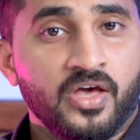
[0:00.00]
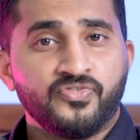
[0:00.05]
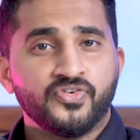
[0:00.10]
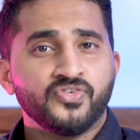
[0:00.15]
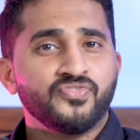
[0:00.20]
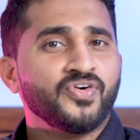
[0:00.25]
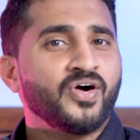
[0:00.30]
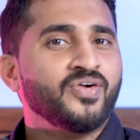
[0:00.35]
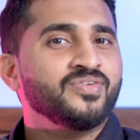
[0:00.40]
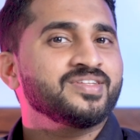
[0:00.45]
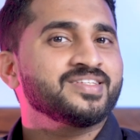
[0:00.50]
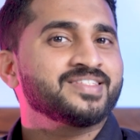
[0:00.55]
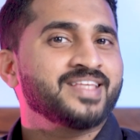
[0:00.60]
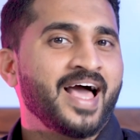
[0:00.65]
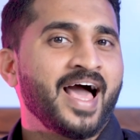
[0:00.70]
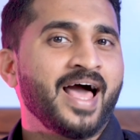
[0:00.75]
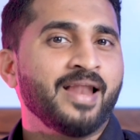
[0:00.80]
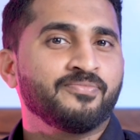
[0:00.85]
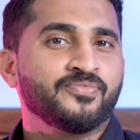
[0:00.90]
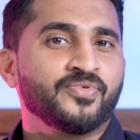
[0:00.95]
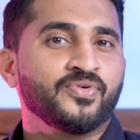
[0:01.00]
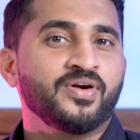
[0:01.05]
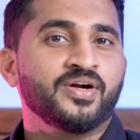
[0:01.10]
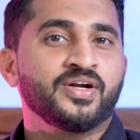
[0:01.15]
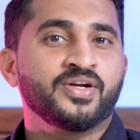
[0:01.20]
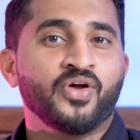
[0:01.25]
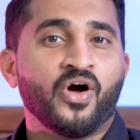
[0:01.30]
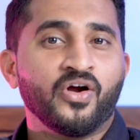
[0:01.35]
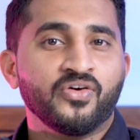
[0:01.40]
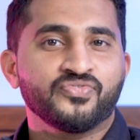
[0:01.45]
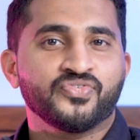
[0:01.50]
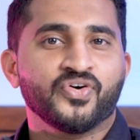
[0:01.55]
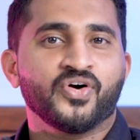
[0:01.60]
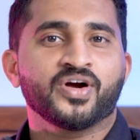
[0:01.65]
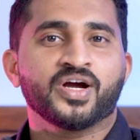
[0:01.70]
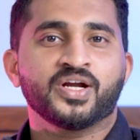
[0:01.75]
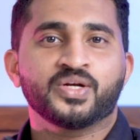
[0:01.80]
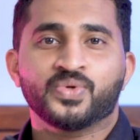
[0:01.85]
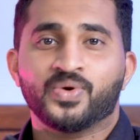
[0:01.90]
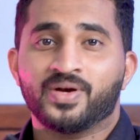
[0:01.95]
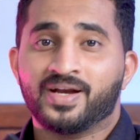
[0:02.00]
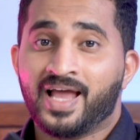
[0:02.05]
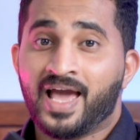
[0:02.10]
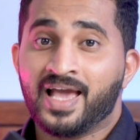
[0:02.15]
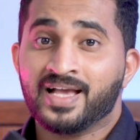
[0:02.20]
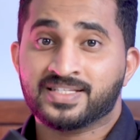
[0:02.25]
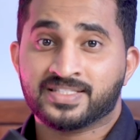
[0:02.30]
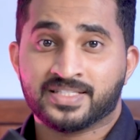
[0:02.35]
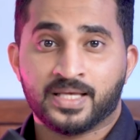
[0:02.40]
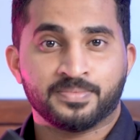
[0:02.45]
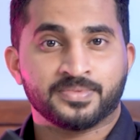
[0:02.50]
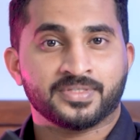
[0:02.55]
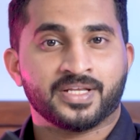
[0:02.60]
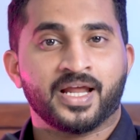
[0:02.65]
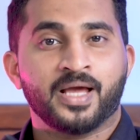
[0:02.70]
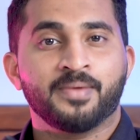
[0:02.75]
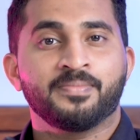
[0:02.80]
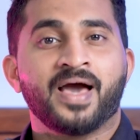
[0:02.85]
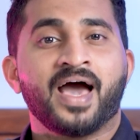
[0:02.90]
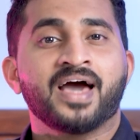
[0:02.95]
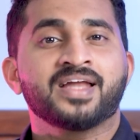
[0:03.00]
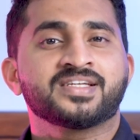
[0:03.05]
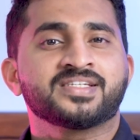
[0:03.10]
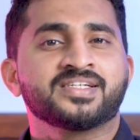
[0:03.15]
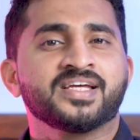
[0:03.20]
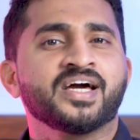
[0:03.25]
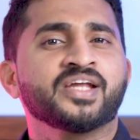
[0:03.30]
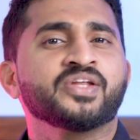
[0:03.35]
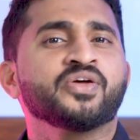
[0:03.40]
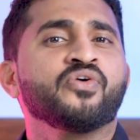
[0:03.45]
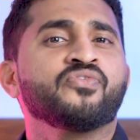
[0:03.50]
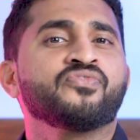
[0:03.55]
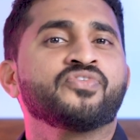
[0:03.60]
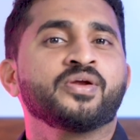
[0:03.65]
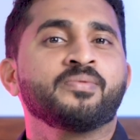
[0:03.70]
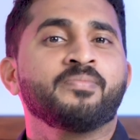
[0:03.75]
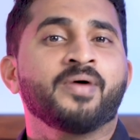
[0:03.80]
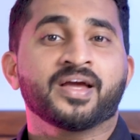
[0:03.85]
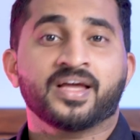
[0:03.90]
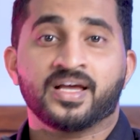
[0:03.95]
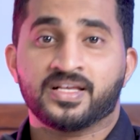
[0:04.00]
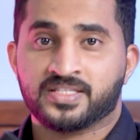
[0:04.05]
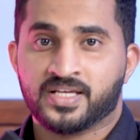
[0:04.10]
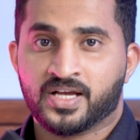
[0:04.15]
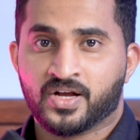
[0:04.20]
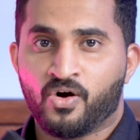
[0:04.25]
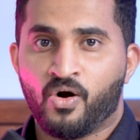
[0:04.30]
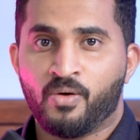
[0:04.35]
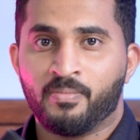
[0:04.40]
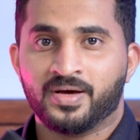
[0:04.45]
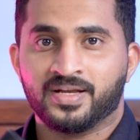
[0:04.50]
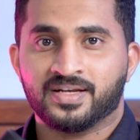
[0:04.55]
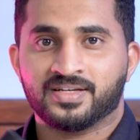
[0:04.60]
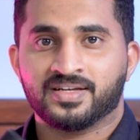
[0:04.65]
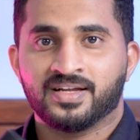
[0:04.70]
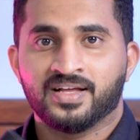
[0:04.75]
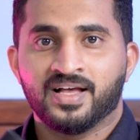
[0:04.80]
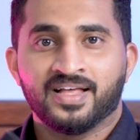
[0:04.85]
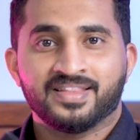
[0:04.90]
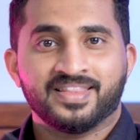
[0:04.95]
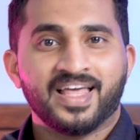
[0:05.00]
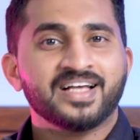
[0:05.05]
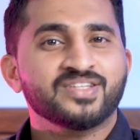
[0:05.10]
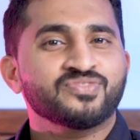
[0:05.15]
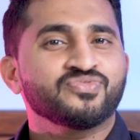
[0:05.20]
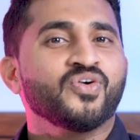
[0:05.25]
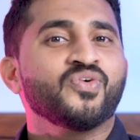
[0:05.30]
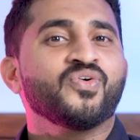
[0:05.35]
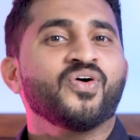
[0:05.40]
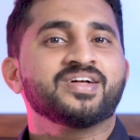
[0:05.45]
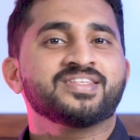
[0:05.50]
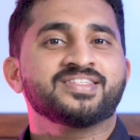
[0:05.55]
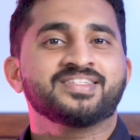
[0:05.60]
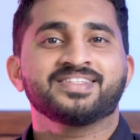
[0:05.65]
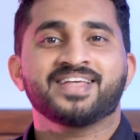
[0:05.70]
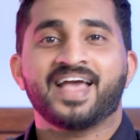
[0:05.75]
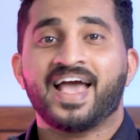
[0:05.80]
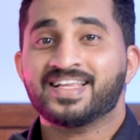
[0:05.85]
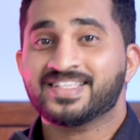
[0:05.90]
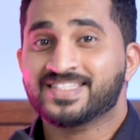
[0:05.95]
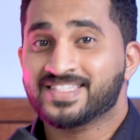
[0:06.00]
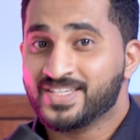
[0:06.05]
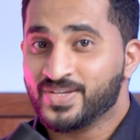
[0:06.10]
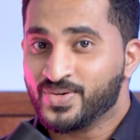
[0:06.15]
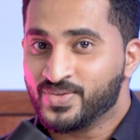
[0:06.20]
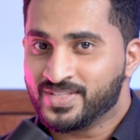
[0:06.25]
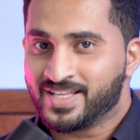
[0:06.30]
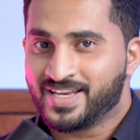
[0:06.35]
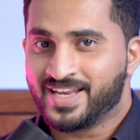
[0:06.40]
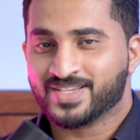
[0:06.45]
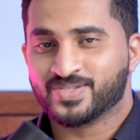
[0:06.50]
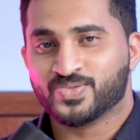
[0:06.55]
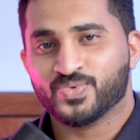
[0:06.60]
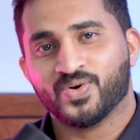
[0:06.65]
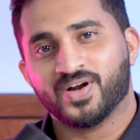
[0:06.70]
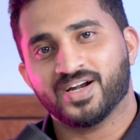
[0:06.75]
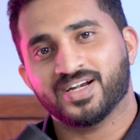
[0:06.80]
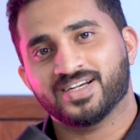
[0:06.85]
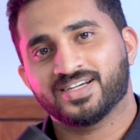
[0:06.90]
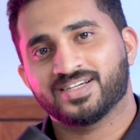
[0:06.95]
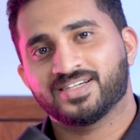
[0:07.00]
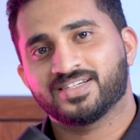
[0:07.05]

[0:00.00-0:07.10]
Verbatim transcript: If you found this helpful, don't forget to like, subscribe, and share your feedback as a comment. Thanks for watching and see you in the next one.